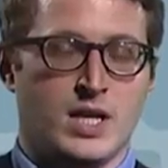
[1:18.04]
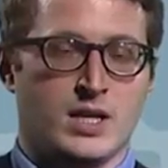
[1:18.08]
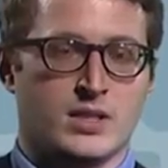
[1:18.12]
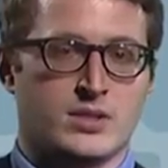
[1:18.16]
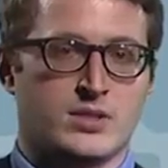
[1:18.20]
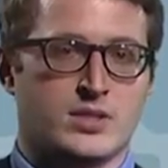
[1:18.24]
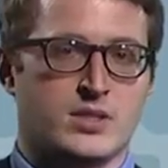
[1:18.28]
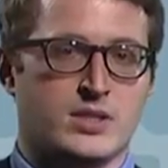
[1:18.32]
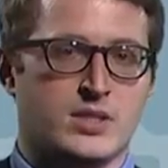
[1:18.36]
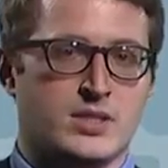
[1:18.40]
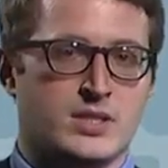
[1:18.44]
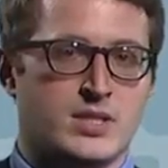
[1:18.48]

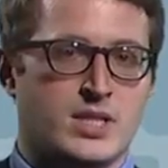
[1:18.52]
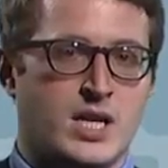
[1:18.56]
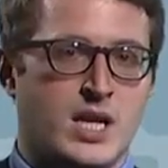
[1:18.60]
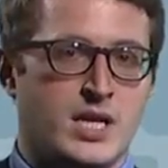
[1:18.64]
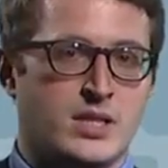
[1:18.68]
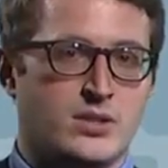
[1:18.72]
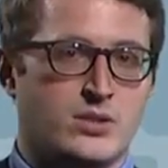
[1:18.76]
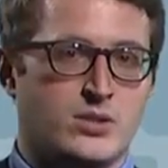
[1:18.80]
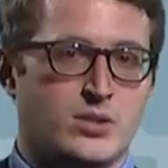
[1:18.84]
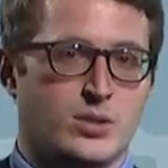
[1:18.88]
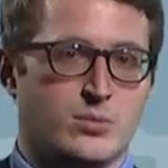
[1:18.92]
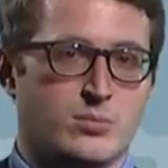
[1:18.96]
As a
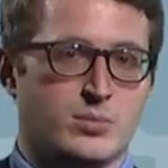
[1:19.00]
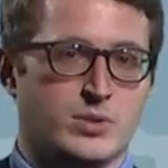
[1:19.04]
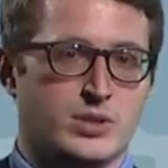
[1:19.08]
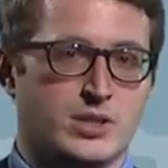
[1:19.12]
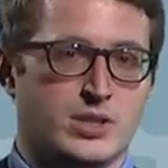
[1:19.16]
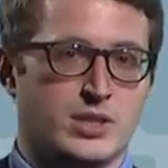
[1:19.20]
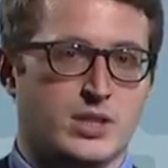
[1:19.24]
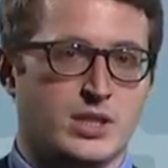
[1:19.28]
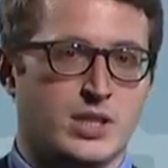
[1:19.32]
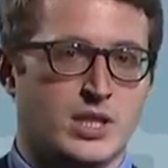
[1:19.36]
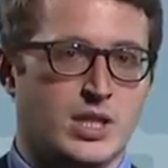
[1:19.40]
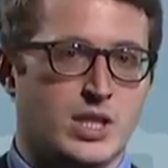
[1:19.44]
design
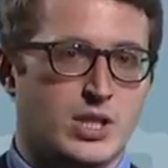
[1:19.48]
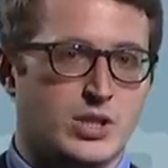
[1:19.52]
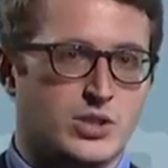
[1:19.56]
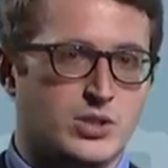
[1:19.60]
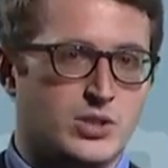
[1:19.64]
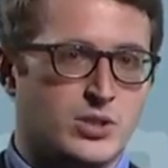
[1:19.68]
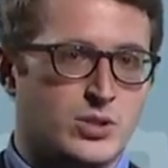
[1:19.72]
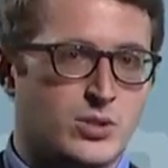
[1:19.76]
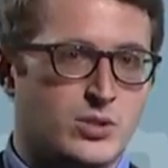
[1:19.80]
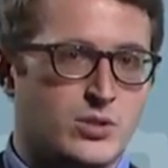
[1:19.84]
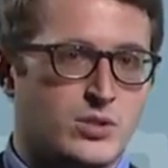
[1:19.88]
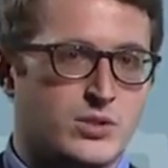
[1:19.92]
company,
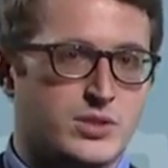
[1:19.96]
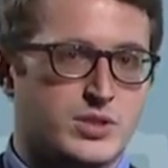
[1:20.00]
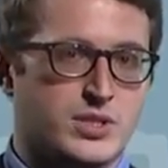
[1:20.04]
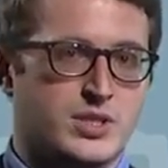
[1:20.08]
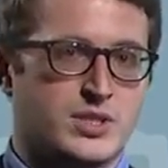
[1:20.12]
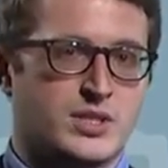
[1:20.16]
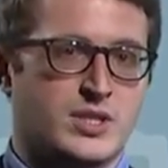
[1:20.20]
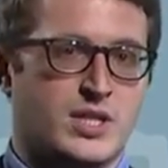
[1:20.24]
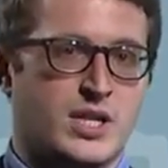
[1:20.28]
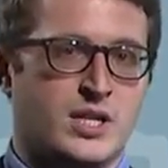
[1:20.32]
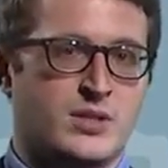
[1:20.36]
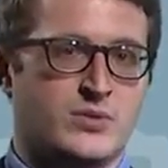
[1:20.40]
your
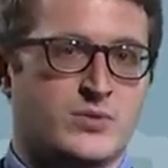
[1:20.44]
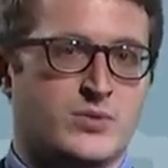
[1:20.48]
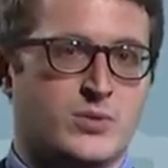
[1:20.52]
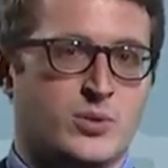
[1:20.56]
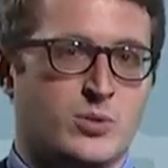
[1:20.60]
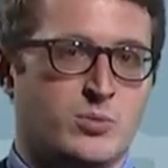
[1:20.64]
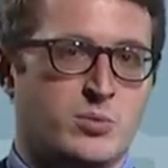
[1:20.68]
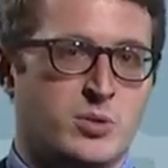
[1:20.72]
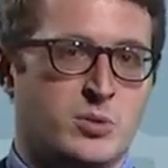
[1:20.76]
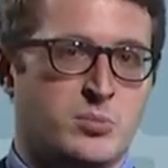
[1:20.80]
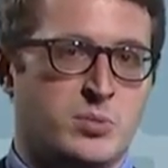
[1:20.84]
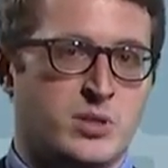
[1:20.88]
design
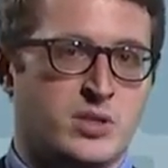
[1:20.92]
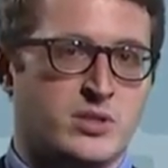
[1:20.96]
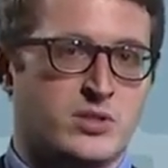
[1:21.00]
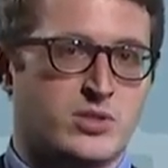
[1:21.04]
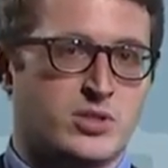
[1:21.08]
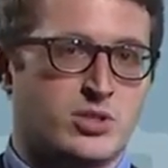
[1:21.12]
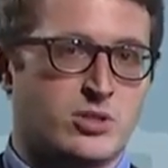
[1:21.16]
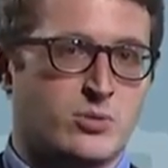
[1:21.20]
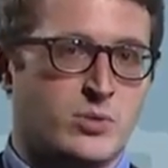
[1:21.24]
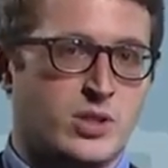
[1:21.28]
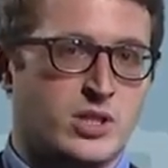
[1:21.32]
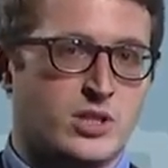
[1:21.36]
for repair
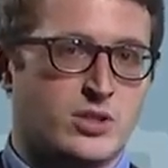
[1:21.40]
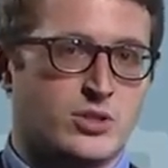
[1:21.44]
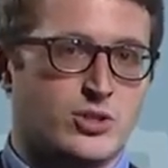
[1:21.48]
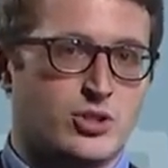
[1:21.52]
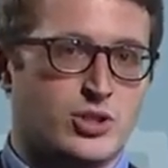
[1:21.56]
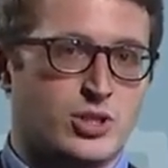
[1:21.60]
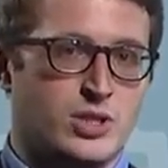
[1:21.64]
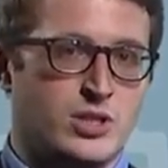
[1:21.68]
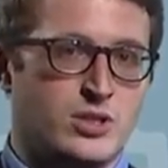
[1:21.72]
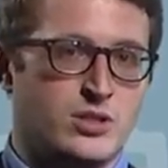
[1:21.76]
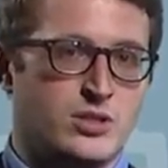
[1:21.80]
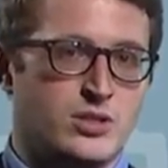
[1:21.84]

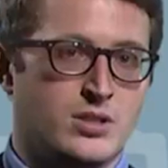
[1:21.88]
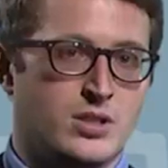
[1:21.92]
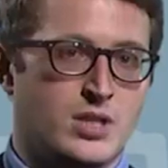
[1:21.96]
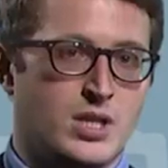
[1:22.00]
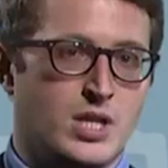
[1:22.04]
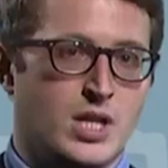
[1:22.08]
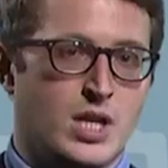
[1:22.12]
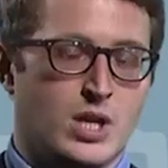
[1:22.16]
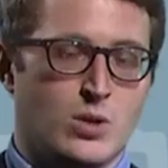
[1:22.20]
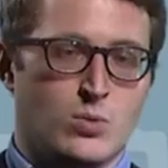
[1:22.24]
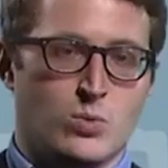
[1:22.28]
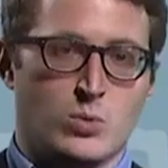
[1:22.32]
strategy
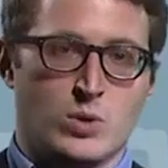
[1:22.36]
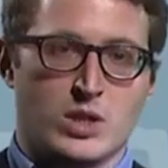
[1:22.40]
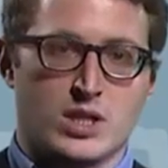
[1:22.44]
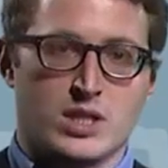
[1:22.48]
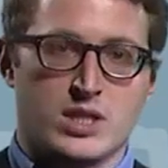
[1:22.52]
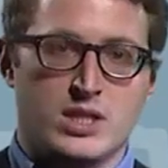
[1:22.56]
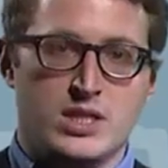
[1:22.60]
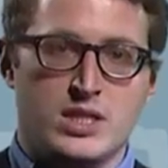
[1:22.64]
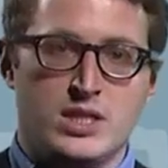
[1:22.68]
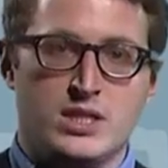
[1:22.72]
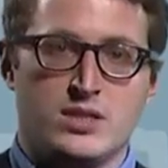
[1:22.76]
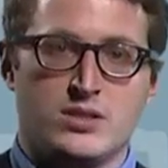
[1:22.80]

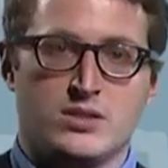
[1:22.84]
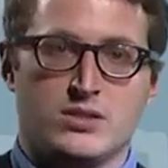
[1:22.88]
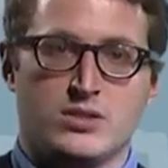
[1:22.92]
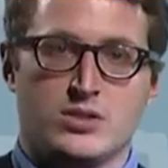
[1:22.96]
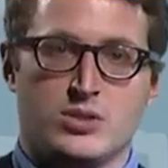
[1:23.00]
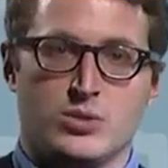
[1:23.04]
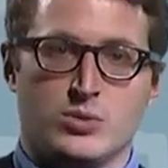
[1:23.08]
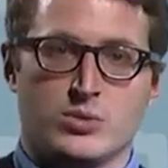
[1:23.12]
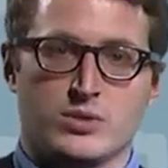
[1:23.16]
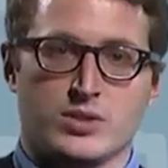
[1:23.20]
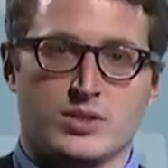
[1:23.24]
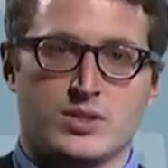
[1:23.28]
will lead
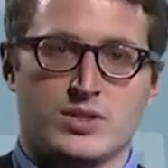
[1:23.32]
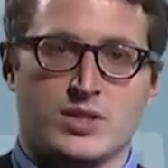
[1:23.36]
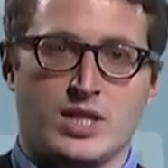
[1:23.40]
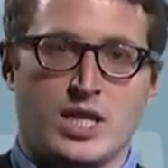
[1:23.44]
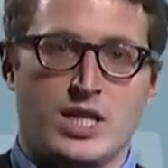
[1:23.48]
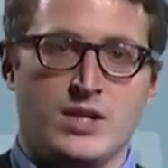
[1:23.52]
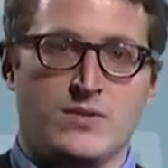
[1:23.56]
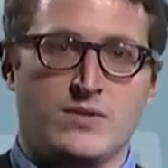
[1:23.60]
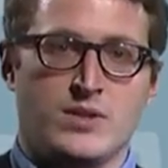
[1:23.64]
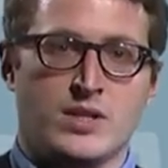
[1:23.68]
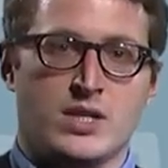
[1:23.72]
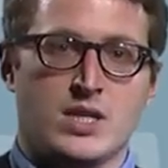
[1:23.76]
to a
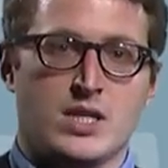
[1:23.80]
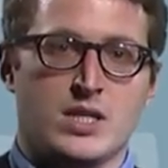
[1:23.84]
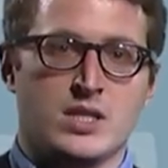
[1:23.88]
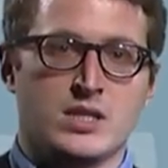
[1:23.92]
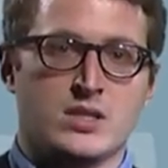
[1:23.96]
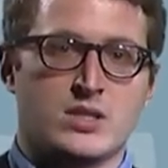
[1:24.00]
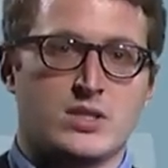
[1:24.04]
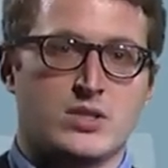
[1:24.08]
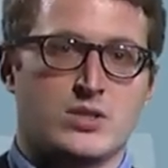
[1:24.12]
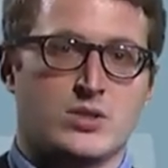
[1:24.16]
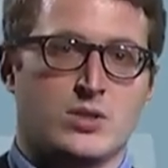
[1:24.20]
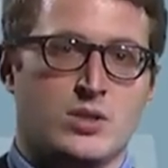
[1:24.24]
saving
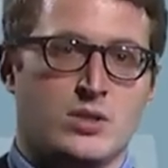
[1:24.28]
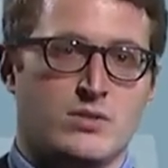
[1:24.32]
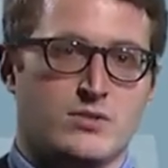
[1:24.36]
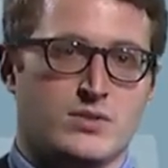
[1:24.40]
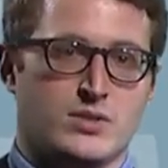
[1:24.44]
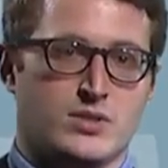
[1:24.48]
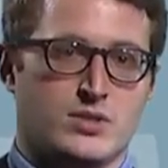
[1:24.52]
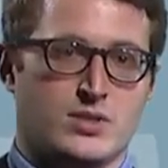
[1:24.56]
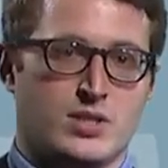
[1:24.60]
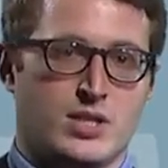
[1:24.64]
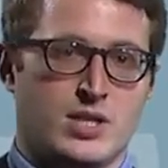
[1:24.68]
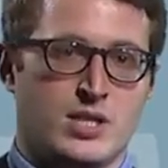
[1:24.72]
in
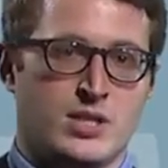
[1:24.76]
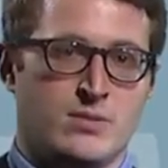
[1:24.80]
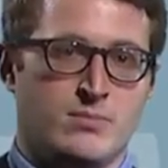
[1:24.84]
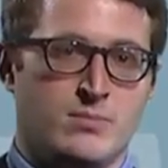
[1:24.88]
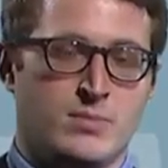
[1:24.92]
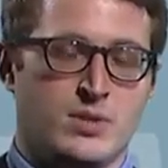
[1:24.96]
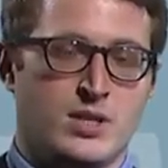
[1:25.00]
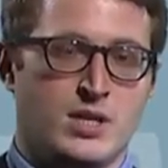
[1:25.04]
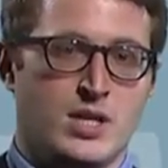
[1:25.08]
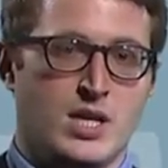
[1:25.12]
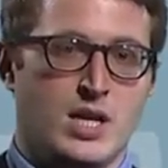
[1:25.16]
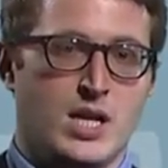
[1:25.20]
service
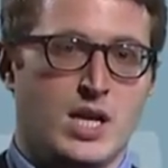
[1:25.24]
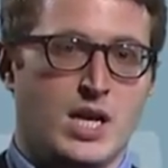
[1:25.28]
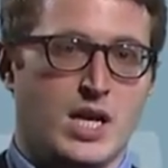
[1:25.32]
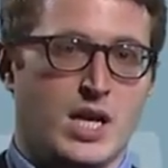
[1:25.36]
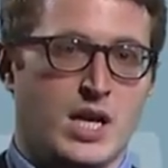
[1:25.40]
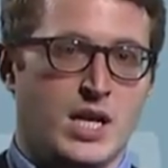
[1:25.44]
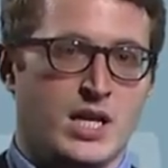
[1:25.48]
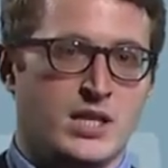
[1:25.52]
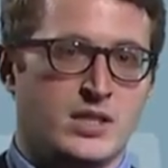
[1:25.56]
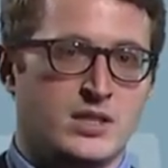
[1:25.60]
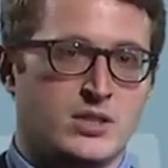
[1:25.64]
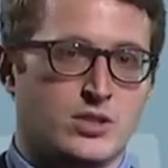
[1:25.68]
time
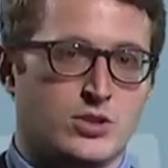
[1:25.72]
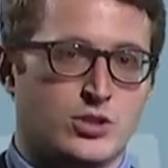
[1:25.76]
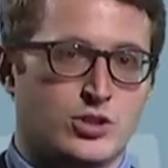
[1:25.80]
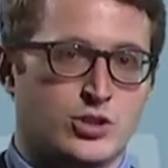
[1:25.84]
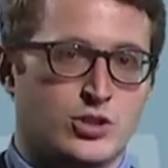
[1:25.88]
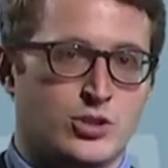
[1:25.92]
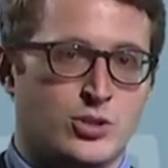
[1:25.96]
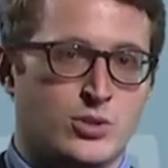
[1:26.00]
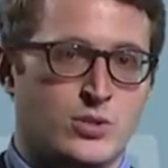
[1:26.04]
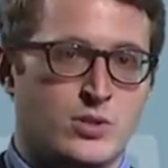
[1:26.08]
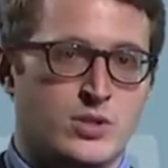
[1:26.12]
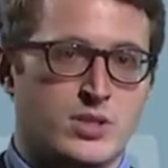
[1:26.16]
and
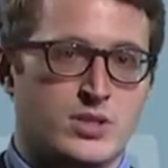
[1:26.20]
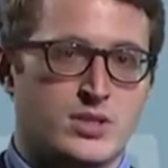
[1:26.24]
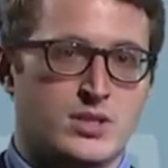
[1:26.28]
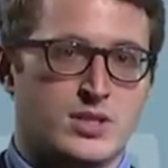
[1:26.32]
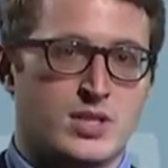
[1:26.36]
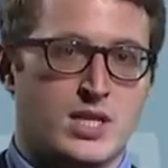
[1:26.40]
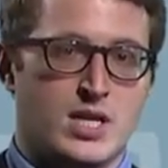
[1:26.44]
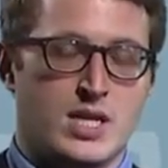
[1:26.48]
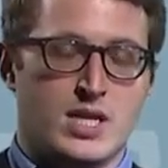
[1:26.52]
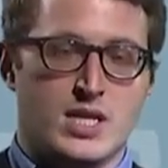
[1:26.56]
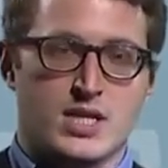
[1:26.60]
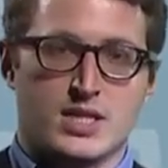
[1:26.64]

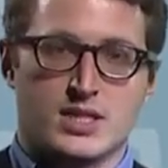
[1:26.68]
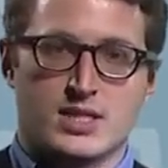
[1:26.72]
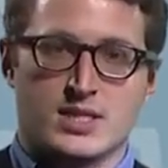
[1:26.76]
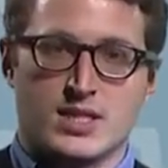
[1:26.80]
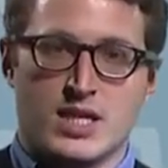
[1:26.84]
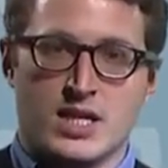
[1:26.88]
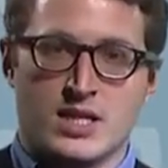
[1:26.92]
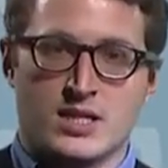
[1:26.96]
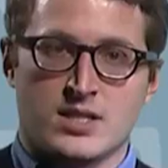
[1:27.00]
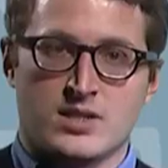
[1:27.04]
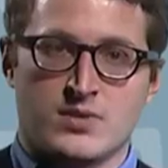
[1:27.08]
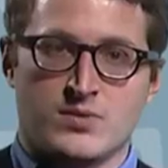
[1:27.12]
ensures
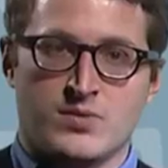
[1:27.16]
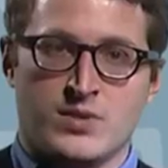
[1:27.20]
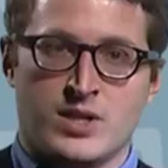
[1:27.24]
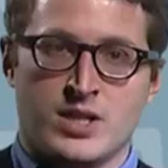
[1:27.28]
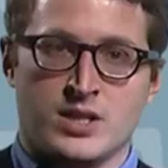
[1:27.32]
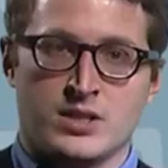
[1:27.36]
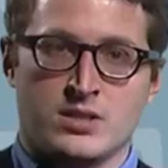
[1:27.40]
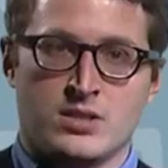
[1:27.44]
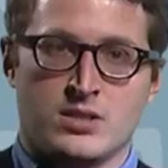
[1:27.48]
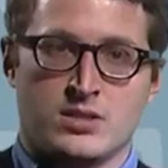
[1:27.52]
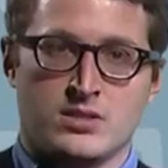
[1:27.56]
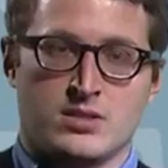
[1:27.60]

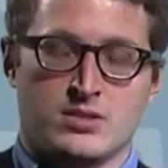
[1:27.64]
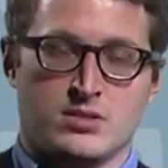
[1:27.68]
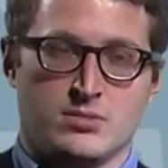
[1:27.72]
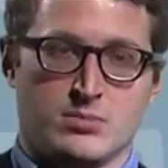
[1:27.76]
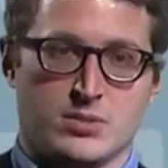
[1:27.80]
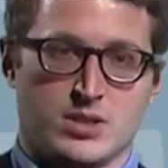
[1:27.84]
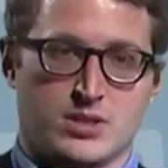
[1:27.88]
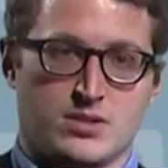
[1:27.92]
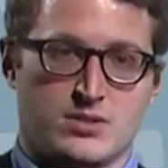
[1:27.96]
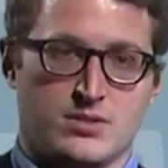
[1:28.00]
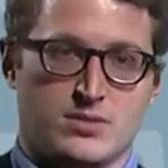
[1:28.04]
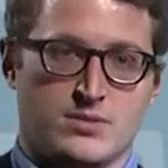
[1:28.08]
satisfied
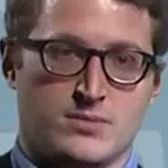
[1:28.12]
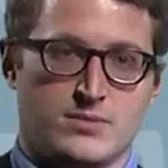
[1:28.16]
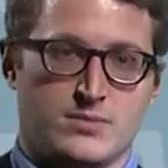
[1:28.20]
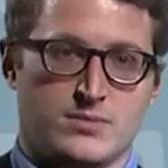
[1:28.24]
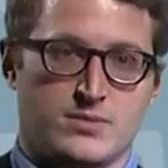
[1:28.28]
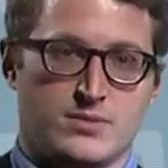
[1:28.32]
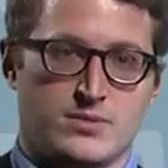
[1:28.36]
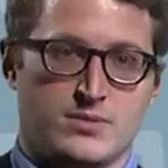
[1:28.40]
customers.